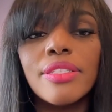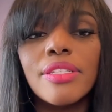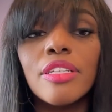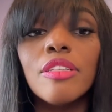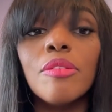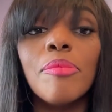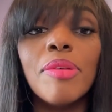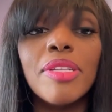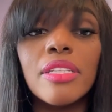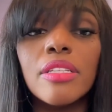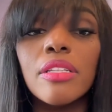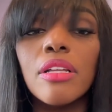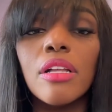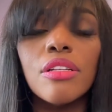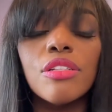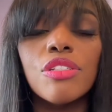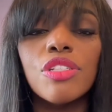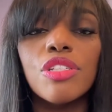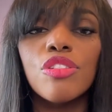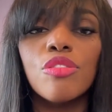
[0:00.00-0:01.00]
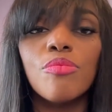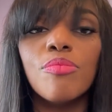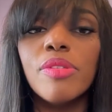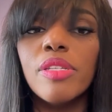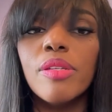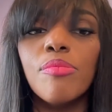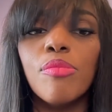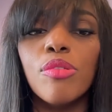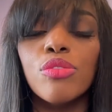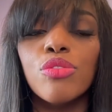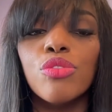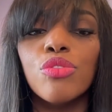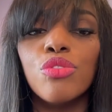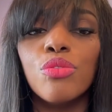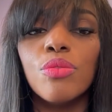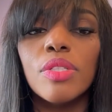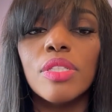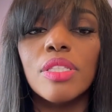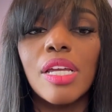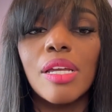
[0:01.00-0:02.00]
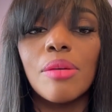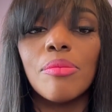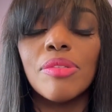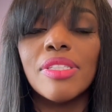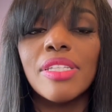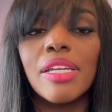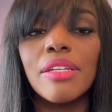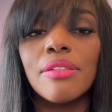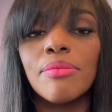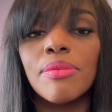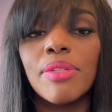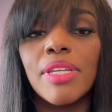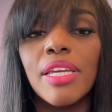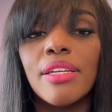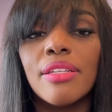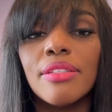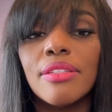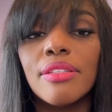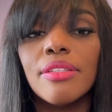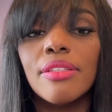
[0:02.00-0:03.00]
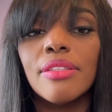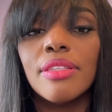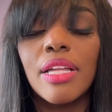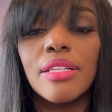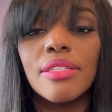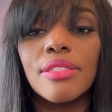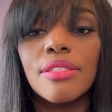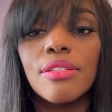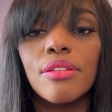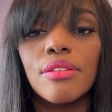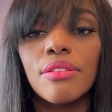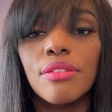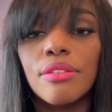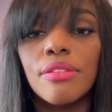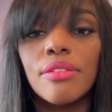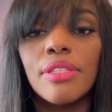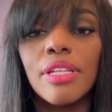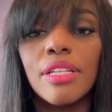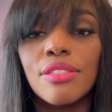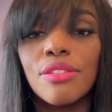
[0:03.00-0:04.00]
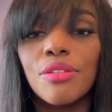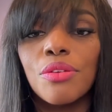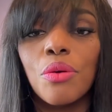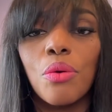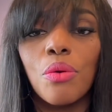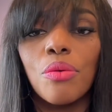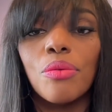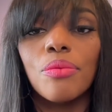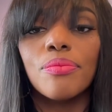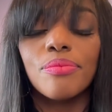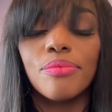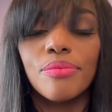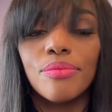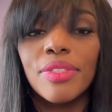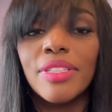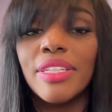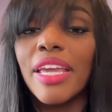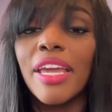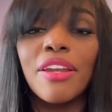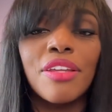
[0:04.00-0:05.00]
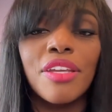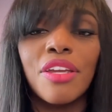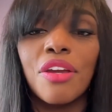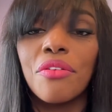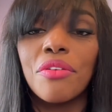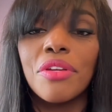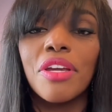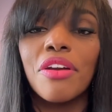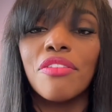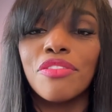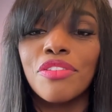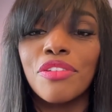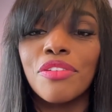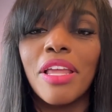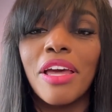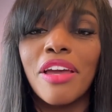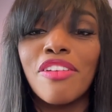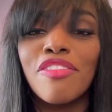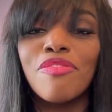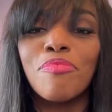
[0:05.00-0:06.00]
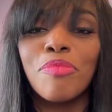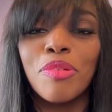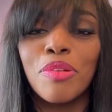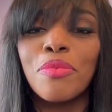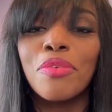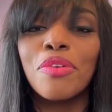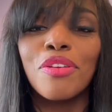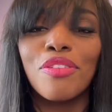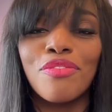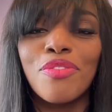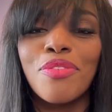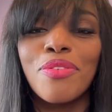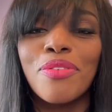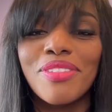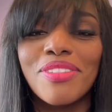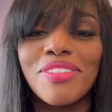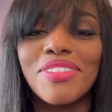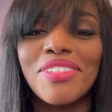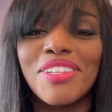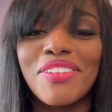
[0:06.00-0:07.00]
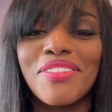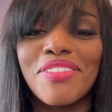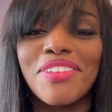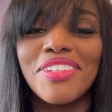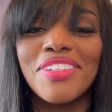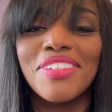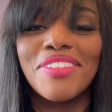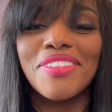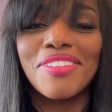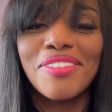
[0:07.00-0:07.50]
and the methodology to be able to do it time and time again. And that's the goal in any area of your life, but we're going to focus on the career.